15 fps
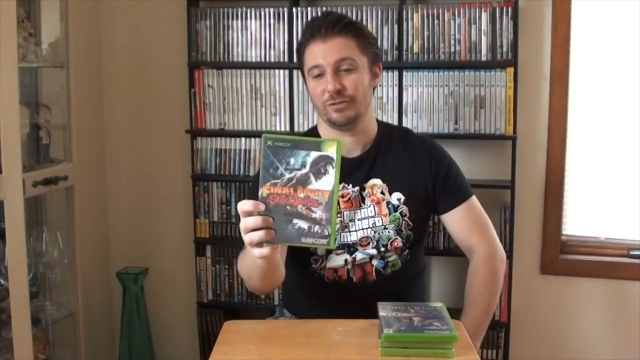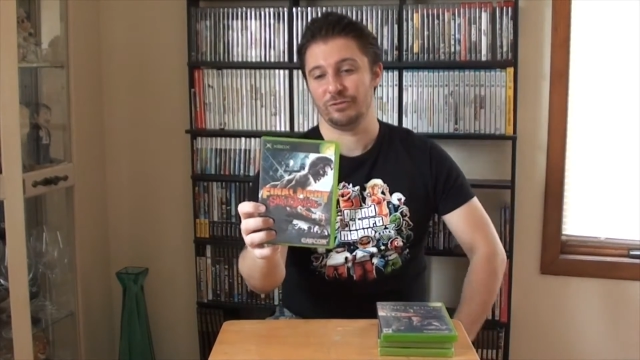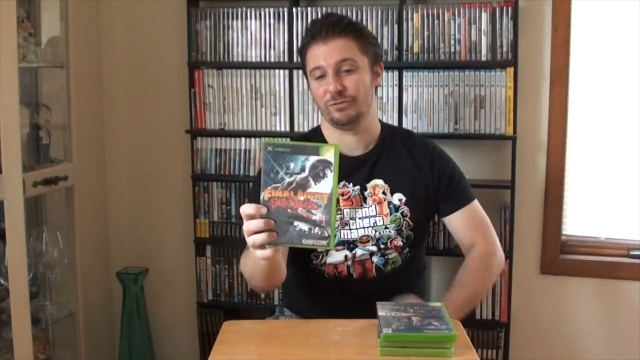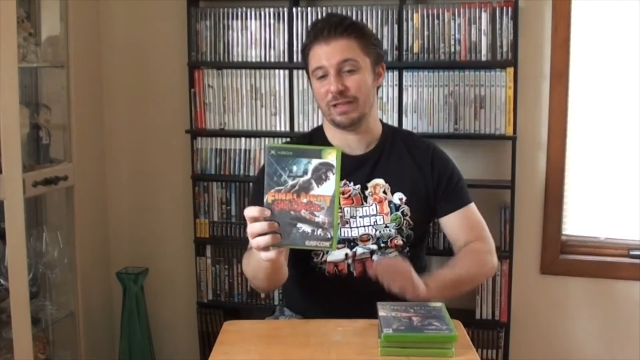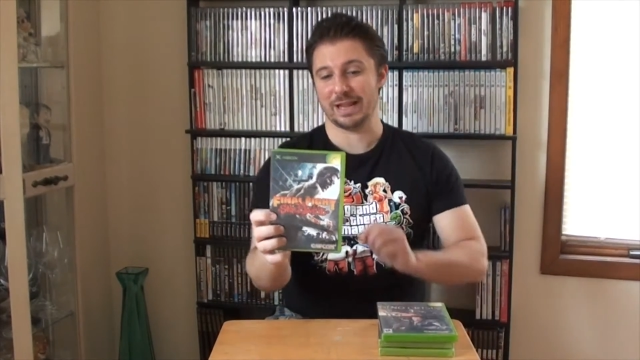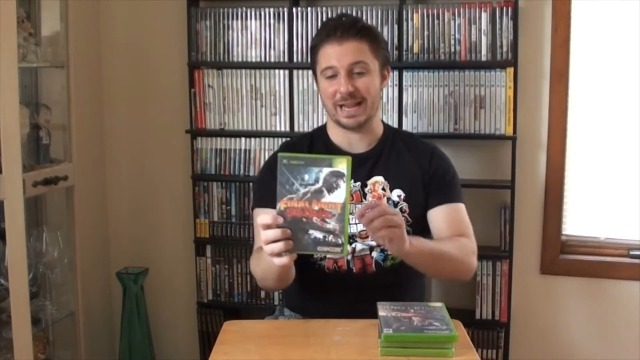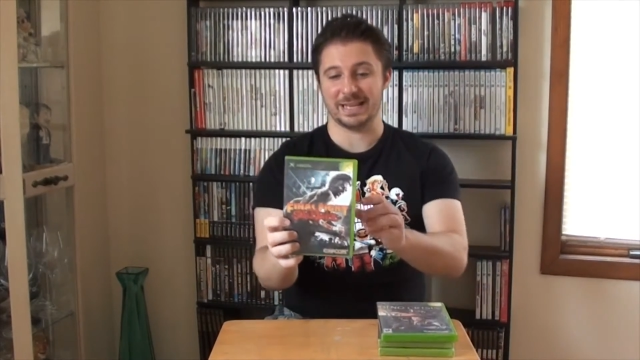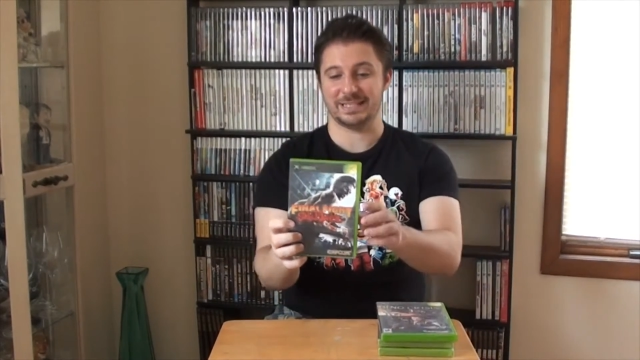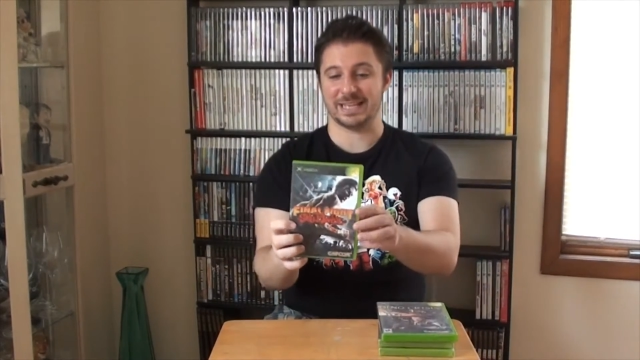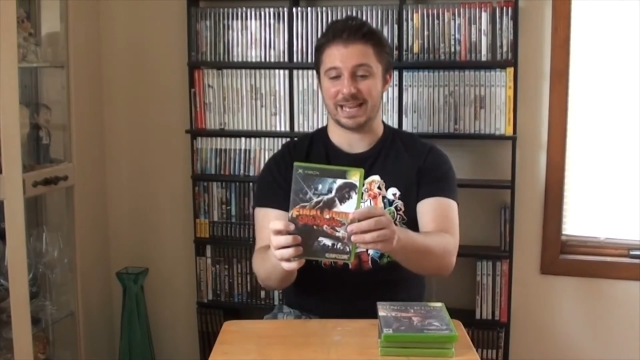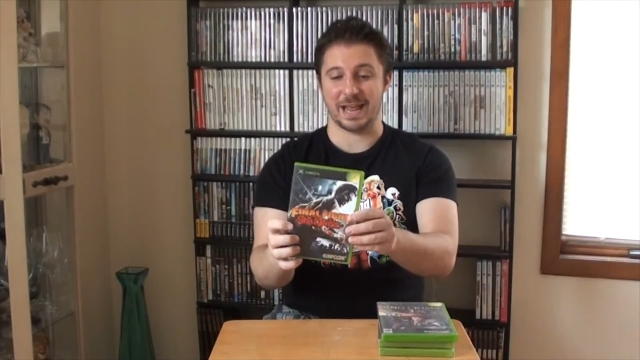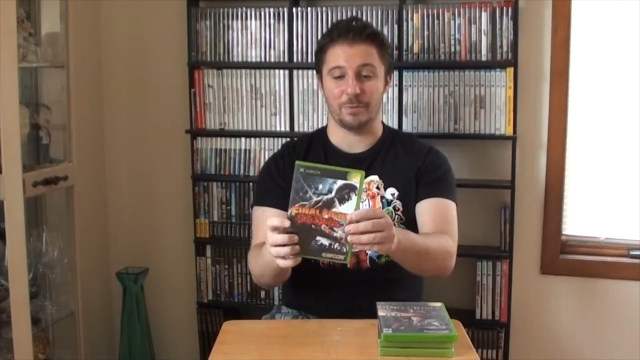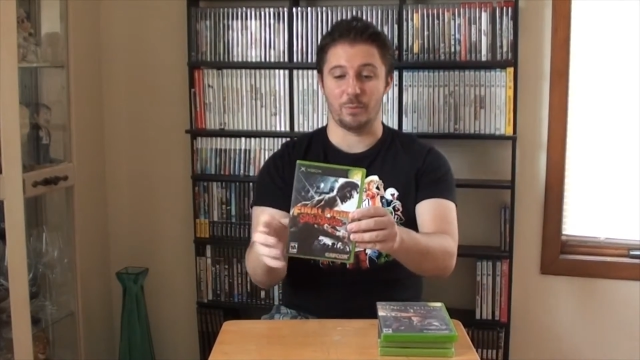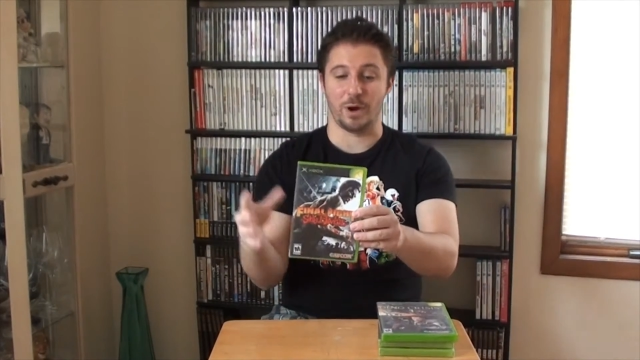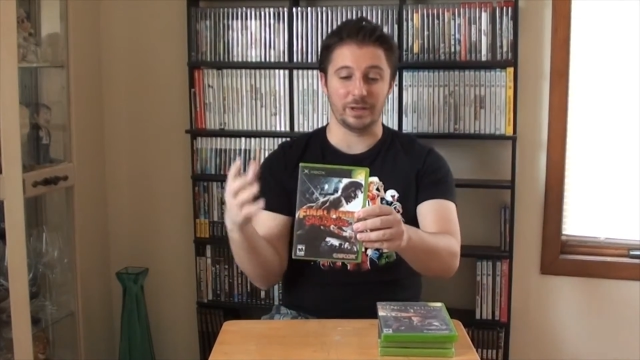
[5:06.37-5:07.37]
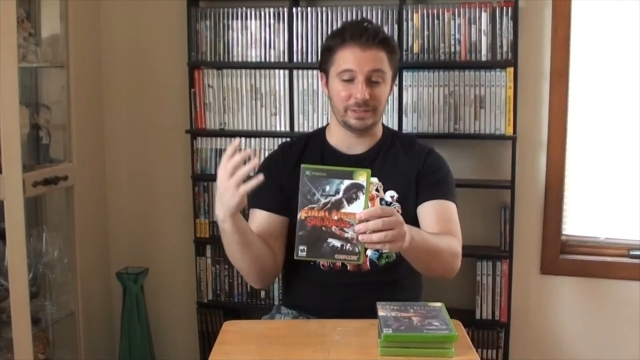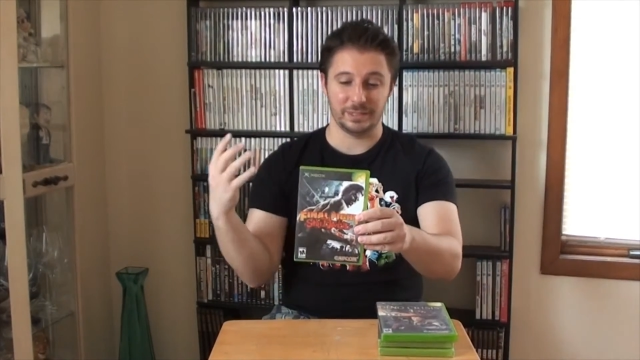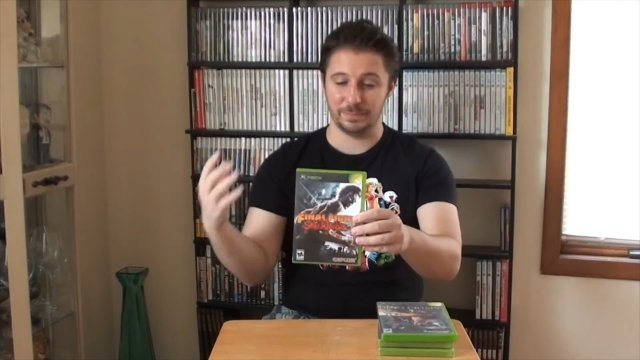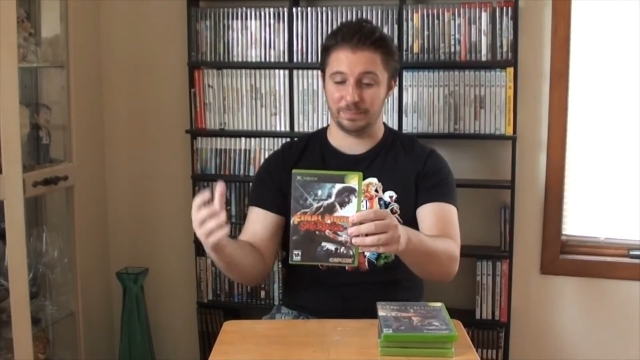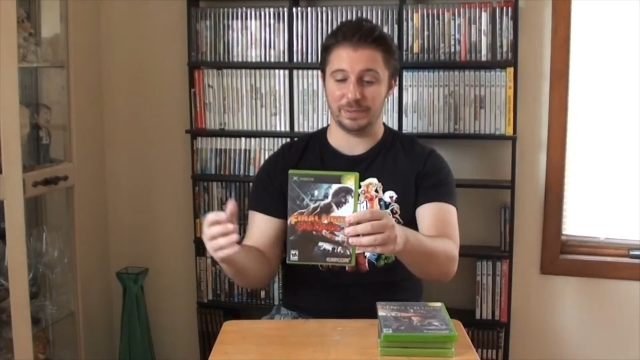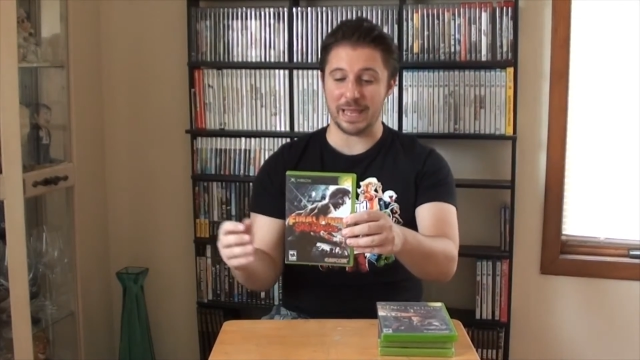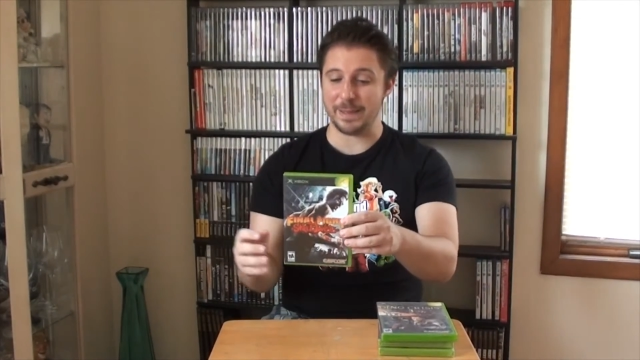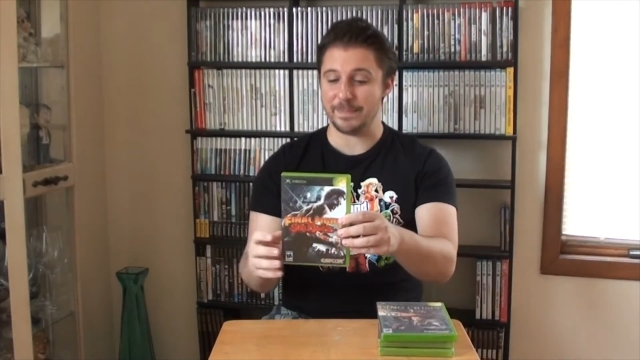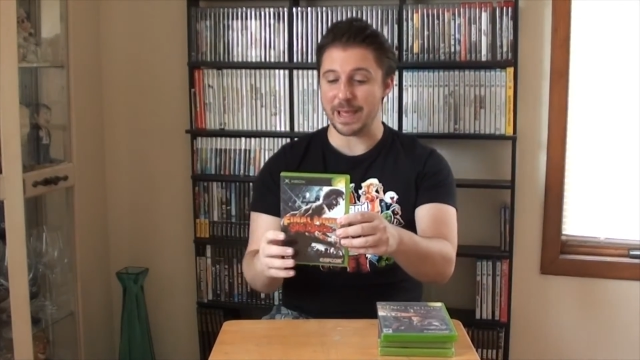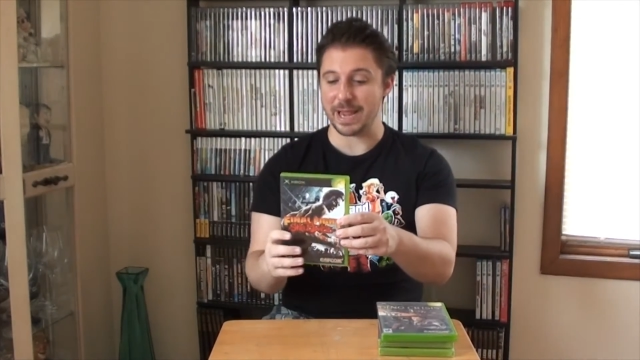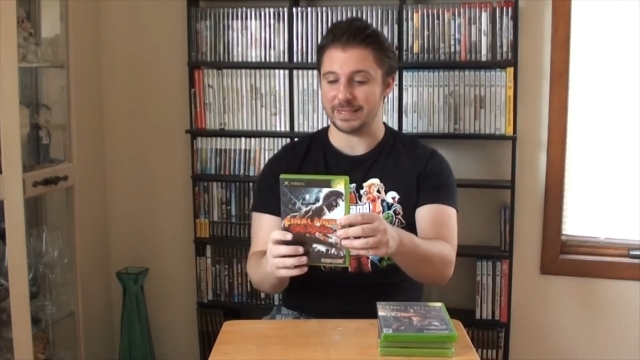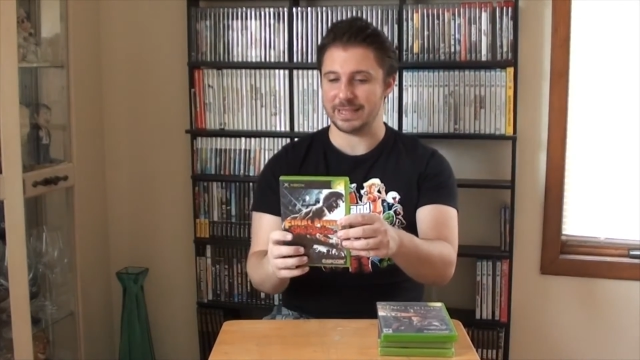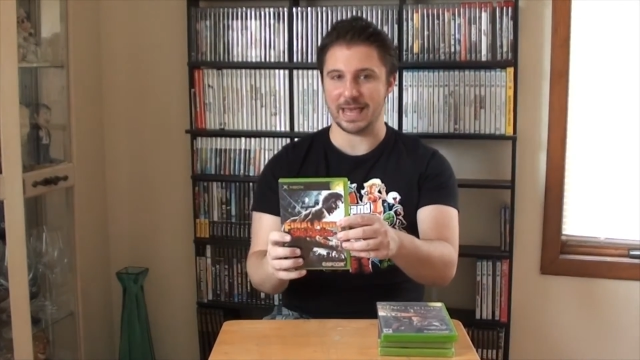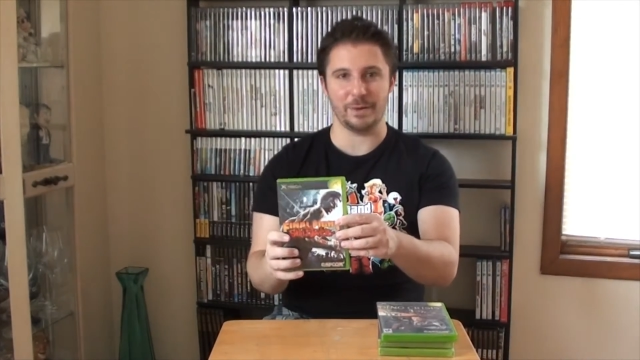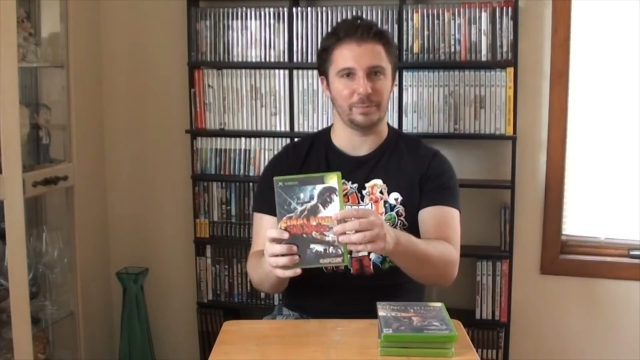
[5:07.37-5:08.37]
like I said, I wanted to play
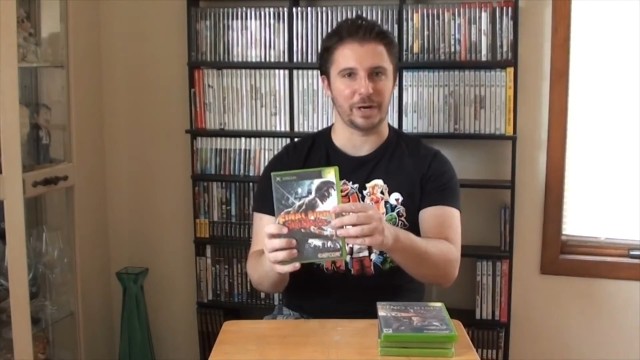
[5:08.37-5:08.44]
back then.